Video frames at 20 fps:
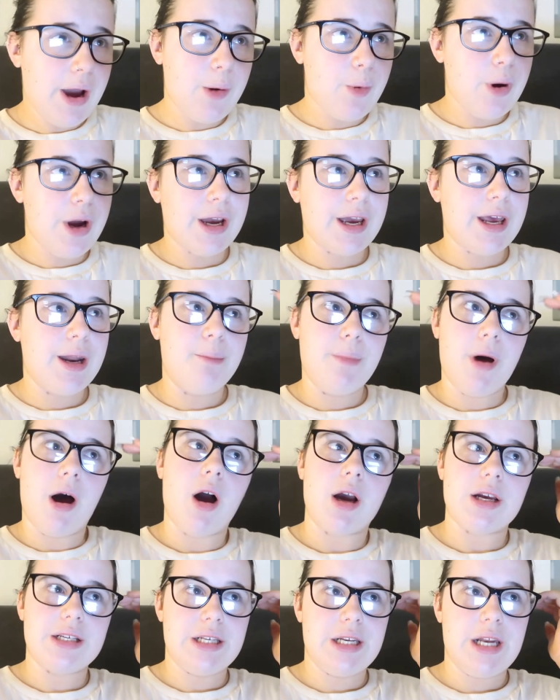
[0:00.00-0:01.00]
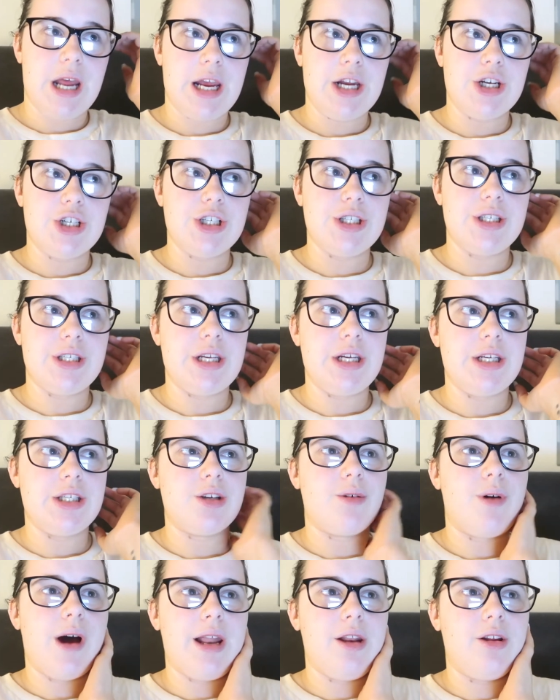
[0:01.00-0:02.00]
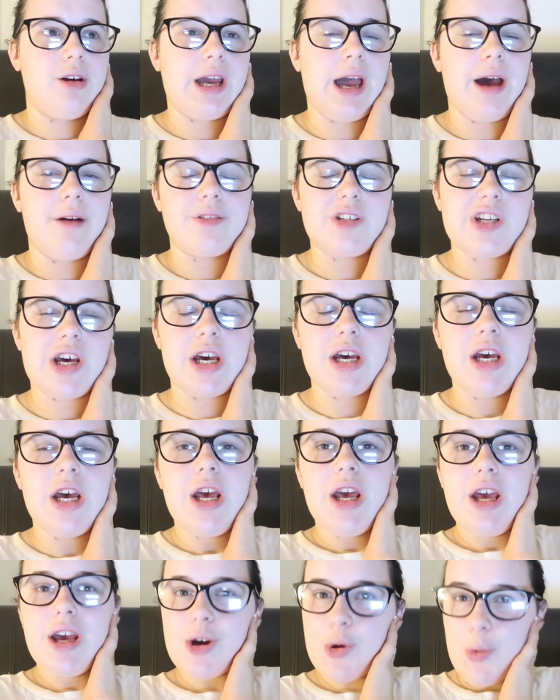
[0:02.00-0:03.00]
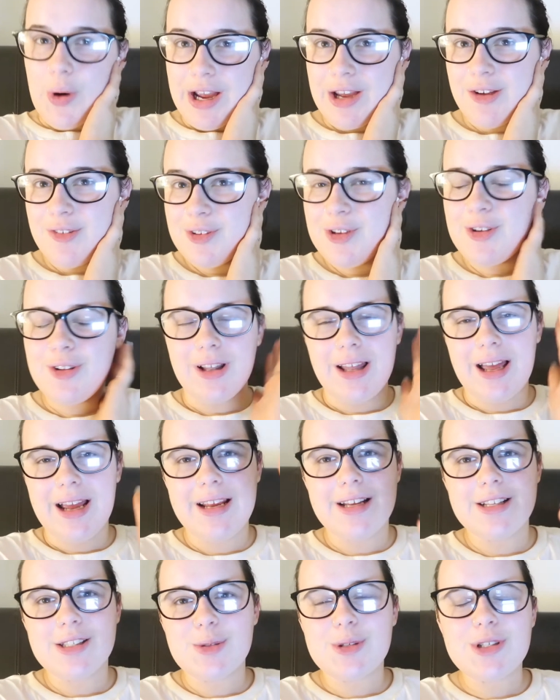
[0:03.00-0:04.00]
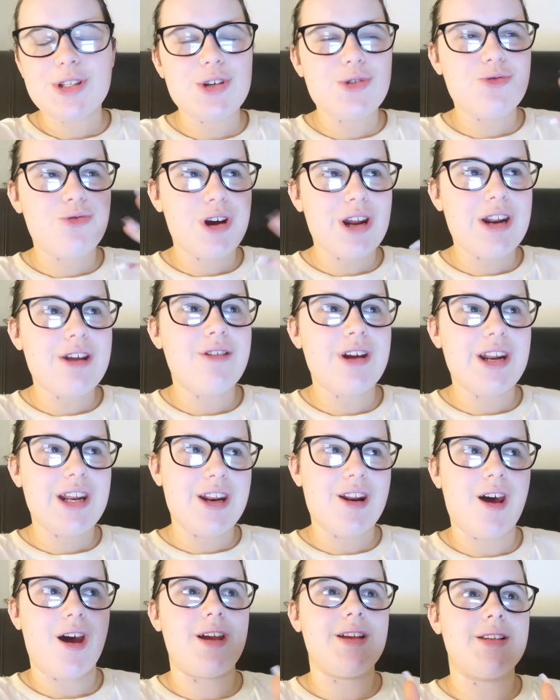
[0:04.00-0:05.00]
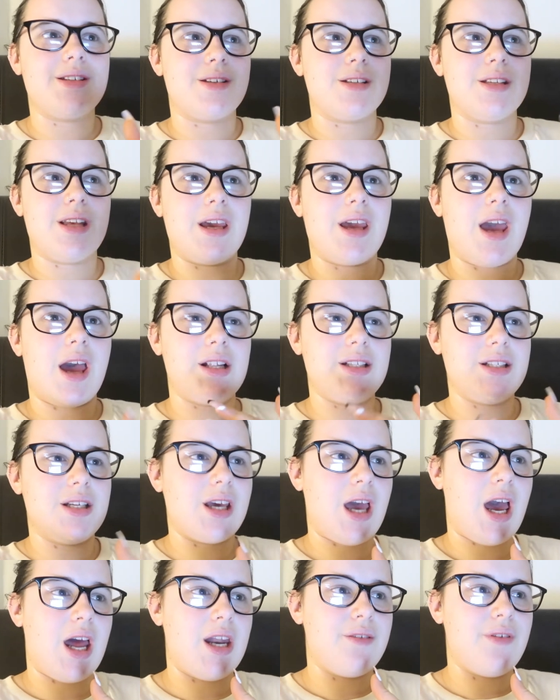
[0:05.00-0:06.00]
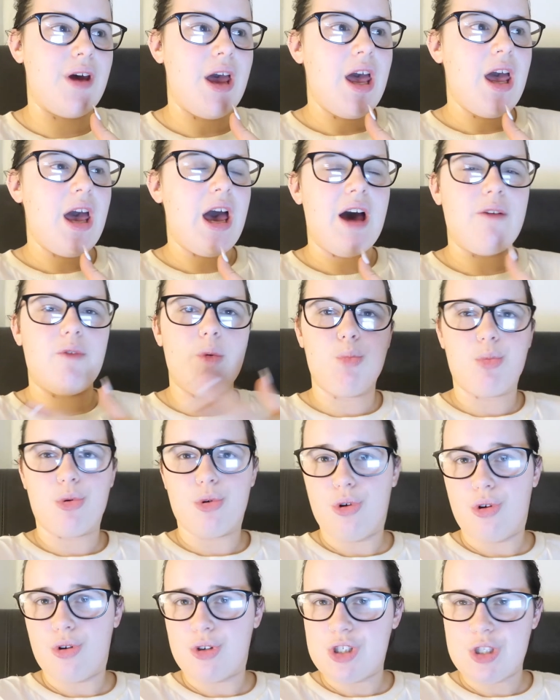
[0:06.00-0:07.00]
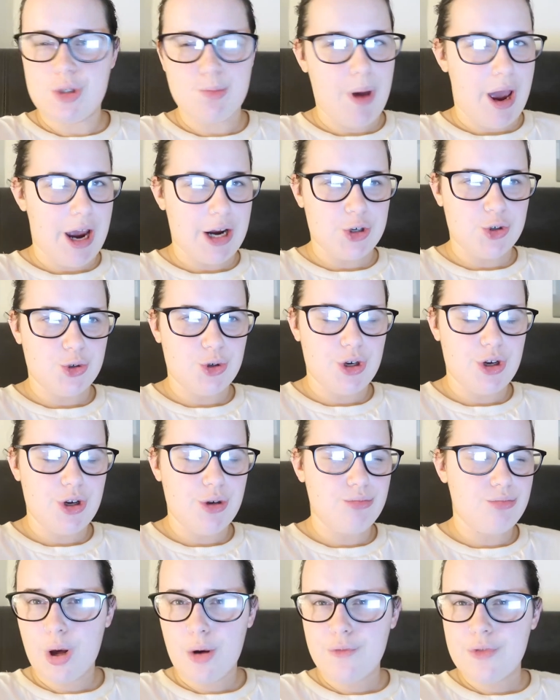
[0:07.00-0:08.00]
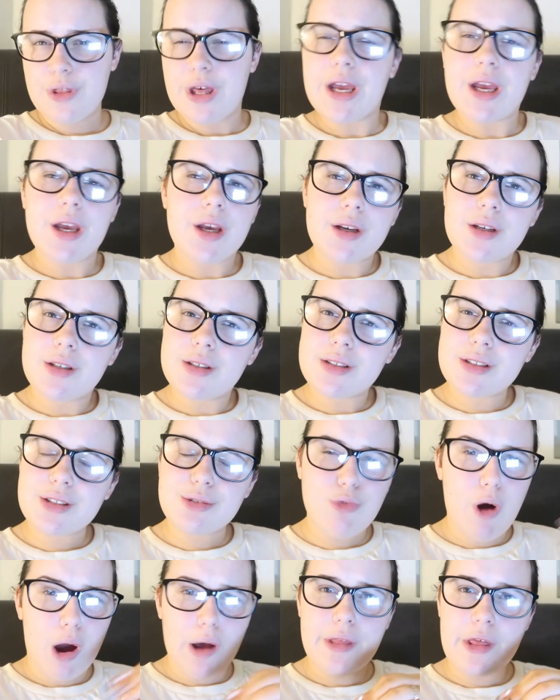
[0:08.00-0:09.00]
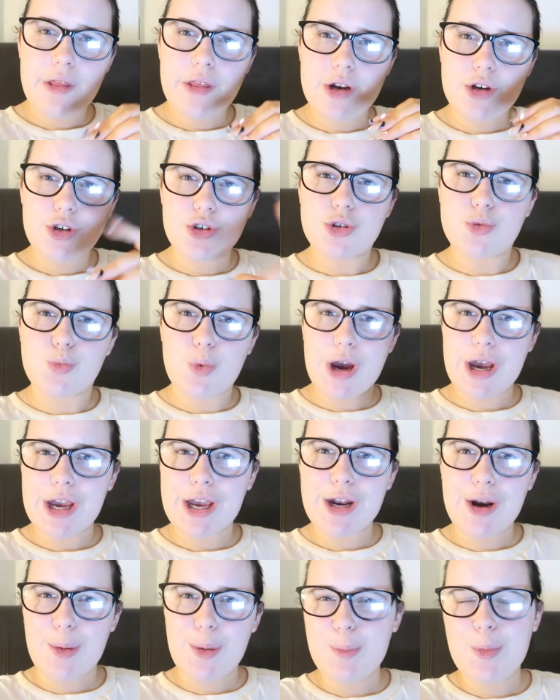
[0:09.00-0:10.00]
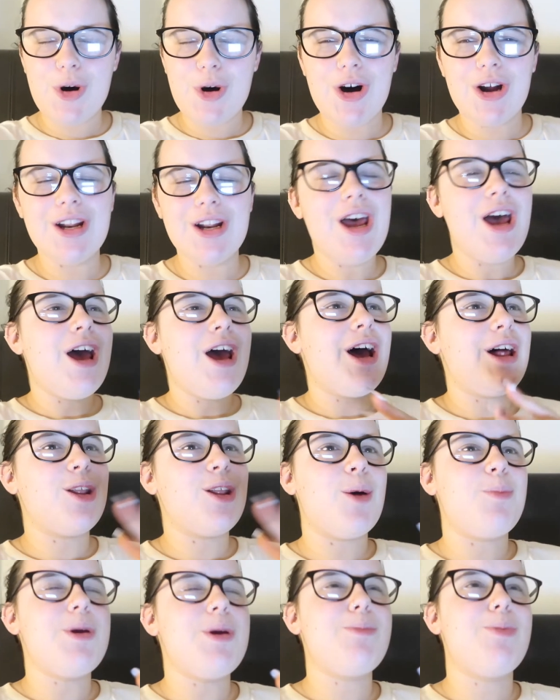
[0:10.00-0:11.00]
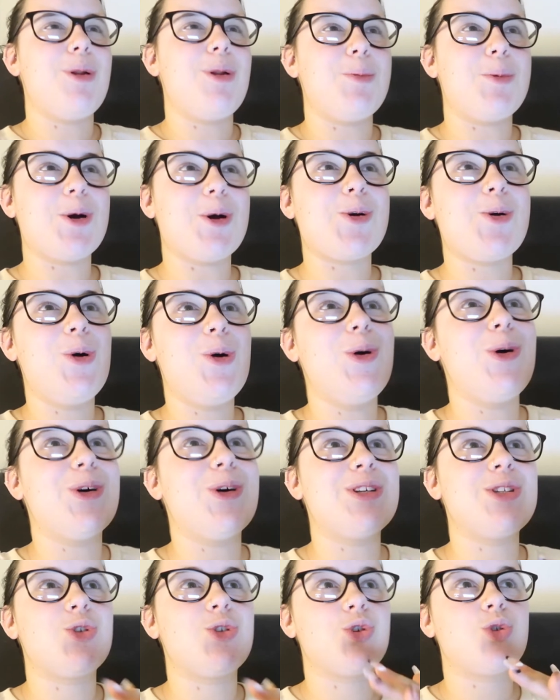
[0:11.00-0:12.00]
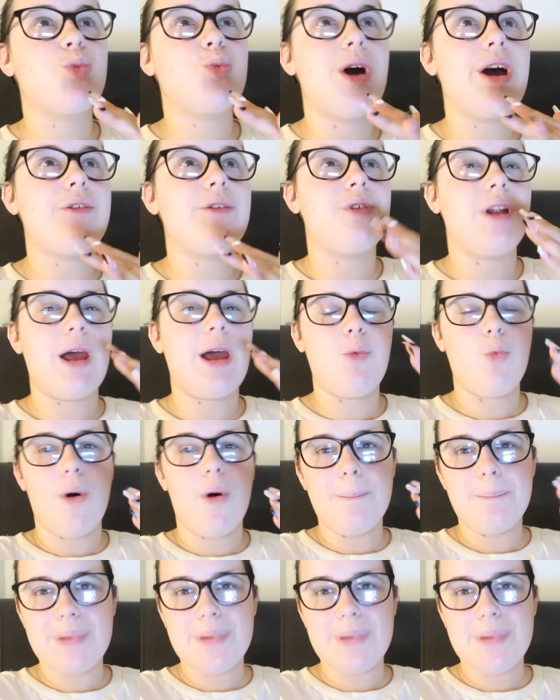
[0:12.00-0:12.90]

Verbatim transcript: i work in a marketing agency so i look after quite a few clients which is really really nice because i get to kind of have a broad spectrum of things rather than just working on one a lot of people on my course just work for like one